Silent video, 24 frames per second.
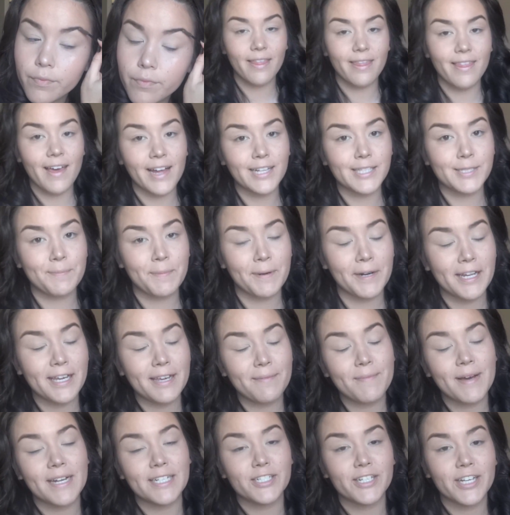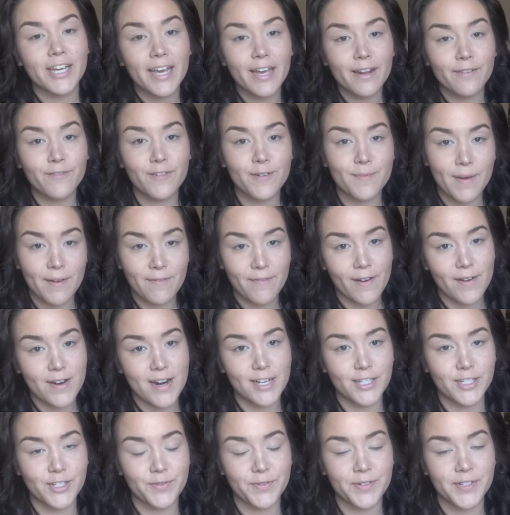And that's pretty much it for my
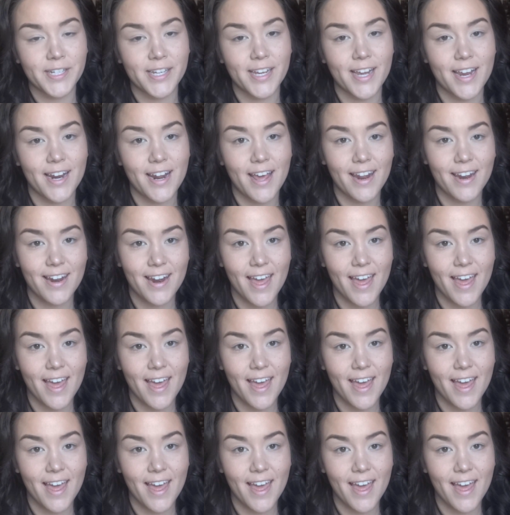foundation routine.